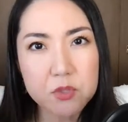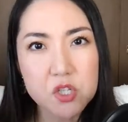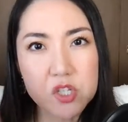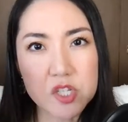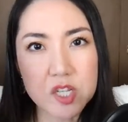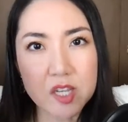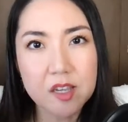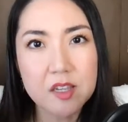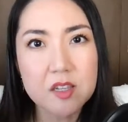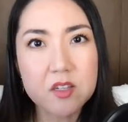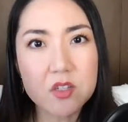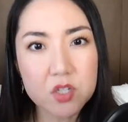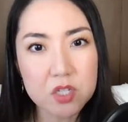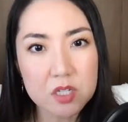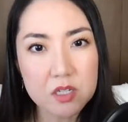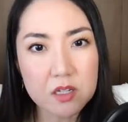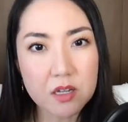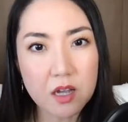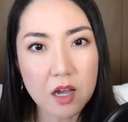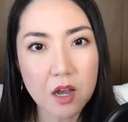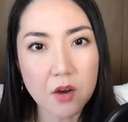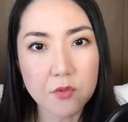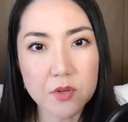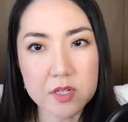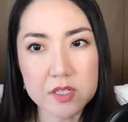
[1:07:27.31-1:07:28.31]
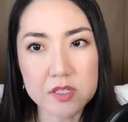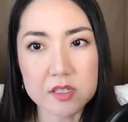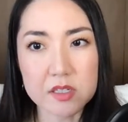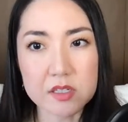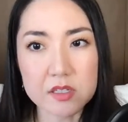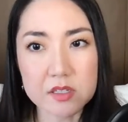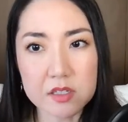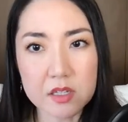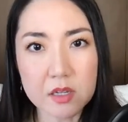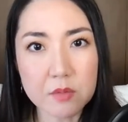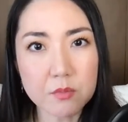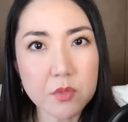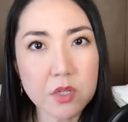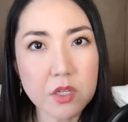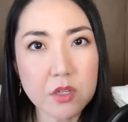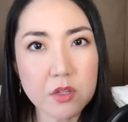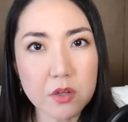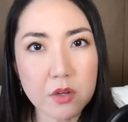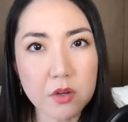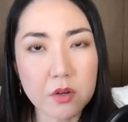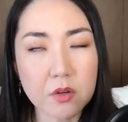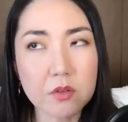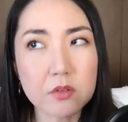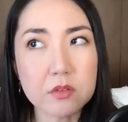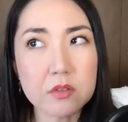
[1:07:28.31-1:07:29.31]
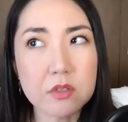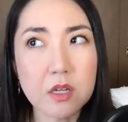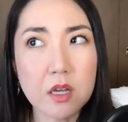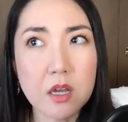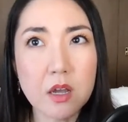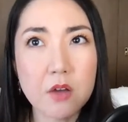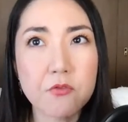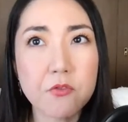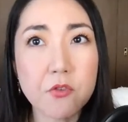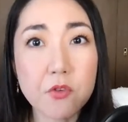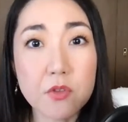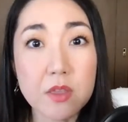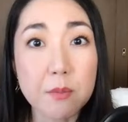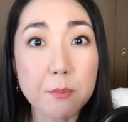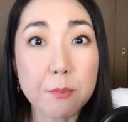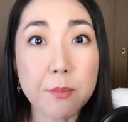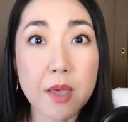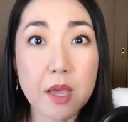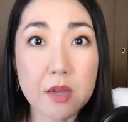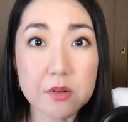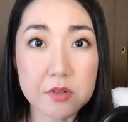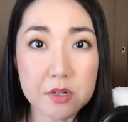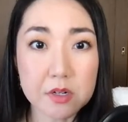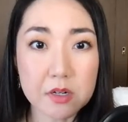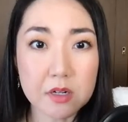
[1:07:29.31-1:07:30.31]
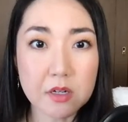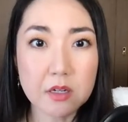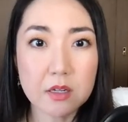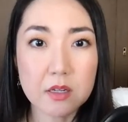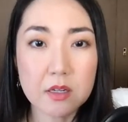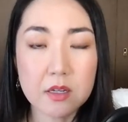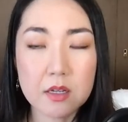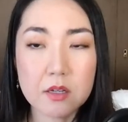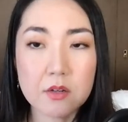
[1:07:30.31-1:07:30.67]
changing our system, for the better.